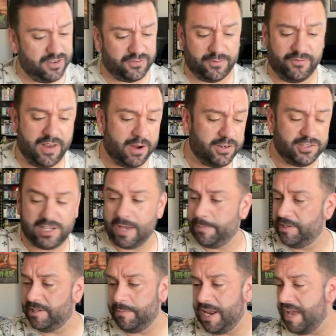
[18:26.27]
from various
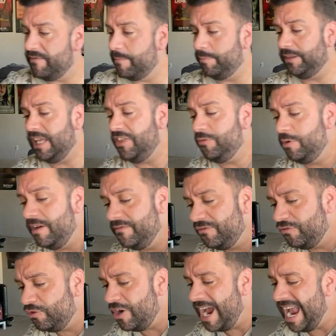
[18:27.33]
companies. I mean, I have a plethora, a
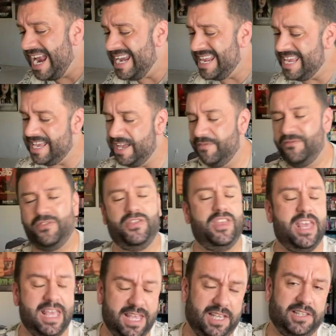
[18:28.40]
variety of
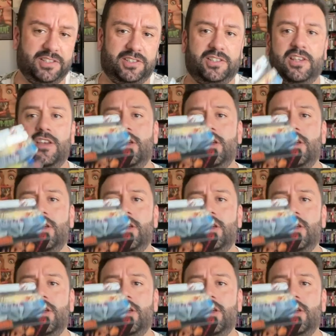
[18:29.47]
things,